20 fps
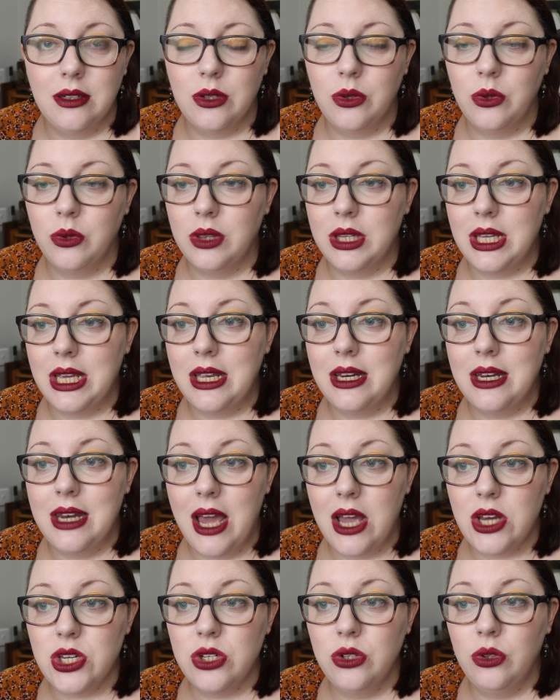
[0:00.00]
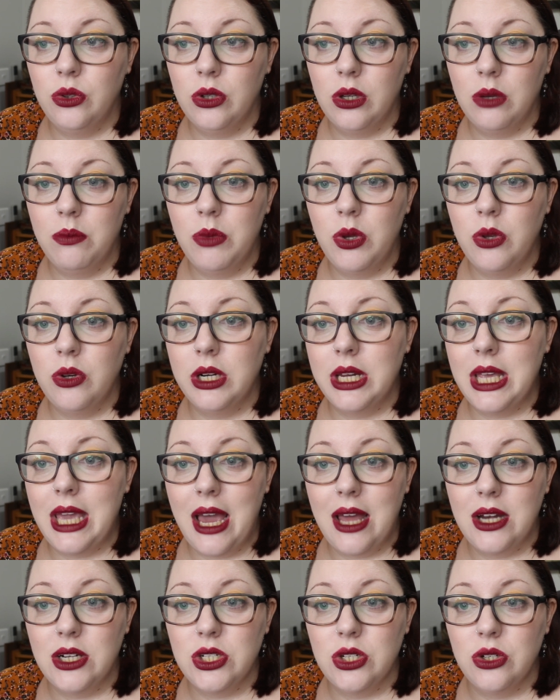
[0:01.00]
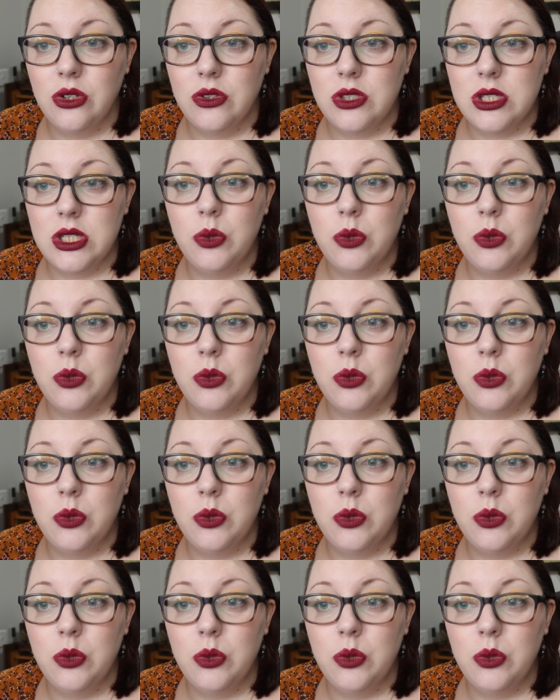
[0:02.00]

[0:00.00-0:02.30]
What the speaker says: called the National Community Attitudes